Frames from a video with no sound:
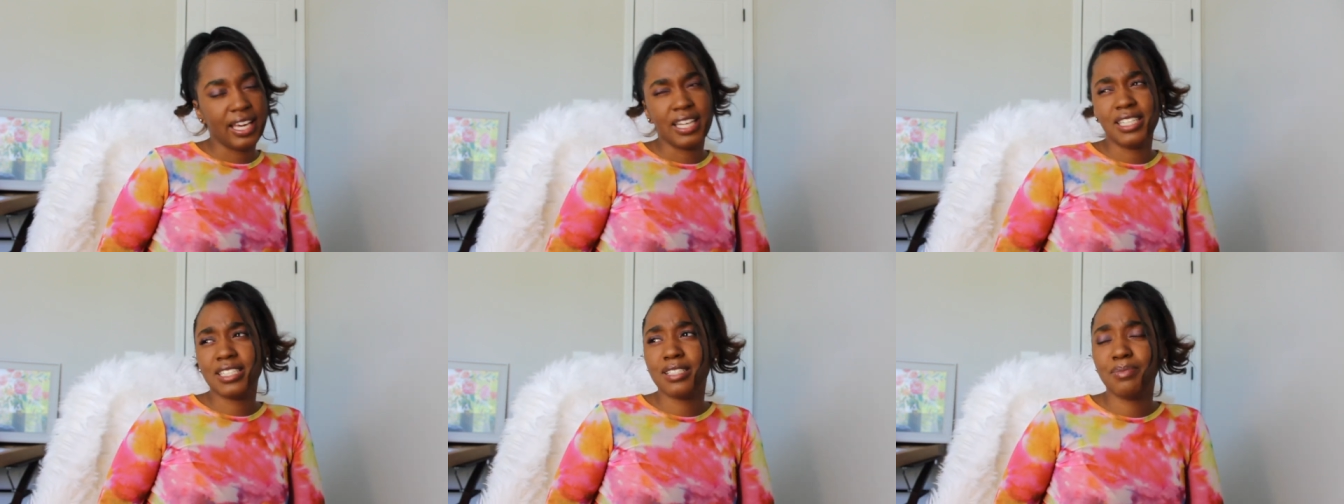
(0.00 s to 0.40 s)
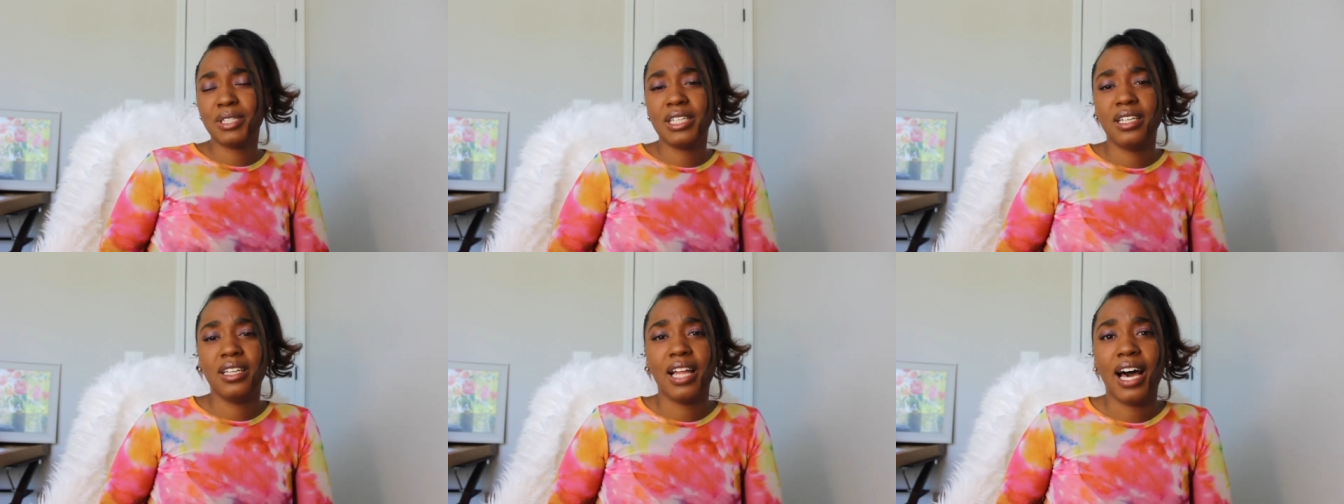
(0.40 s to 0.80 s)
And it's
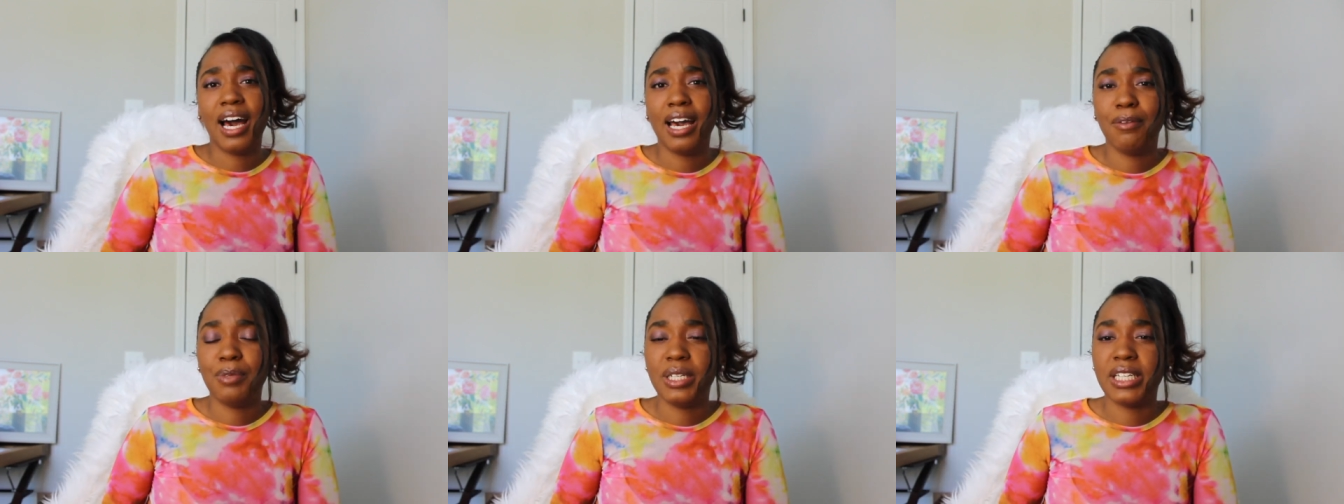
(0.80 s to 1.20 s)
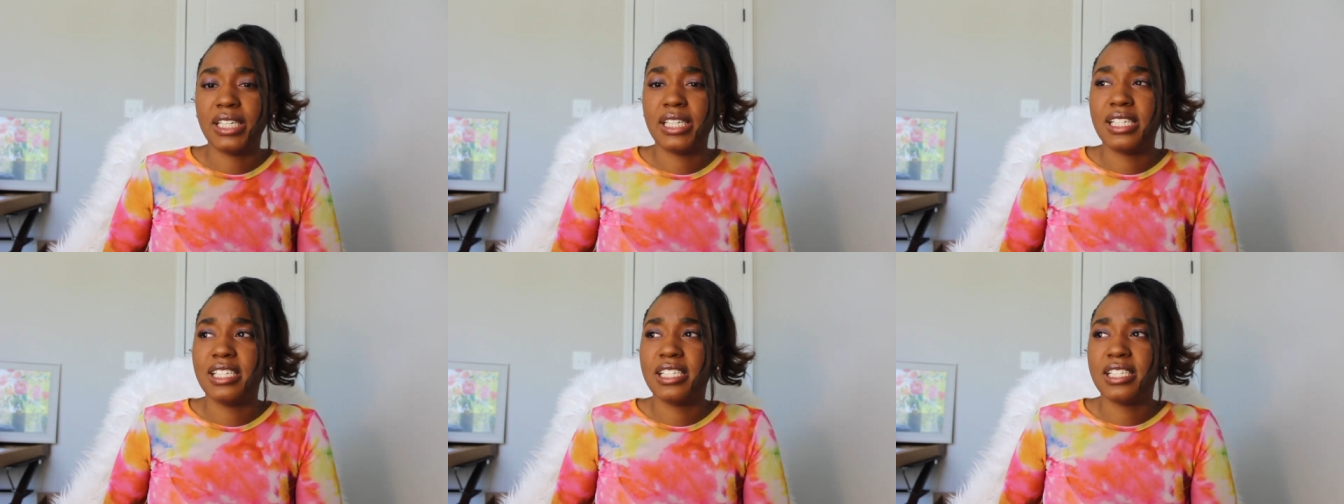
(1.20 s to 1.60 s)
been a lot
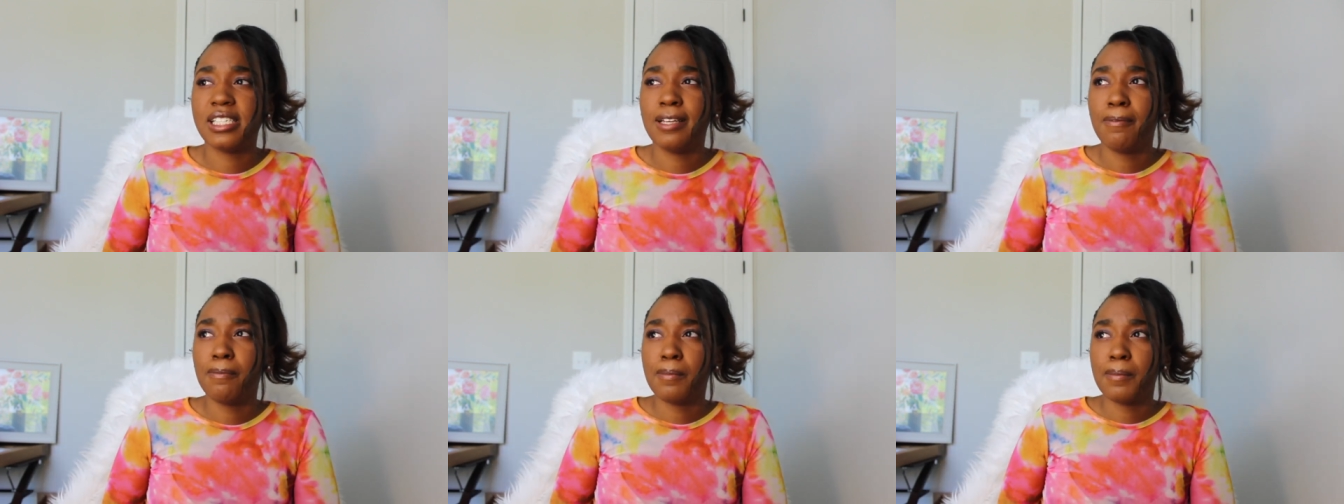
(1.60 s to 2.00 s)
because,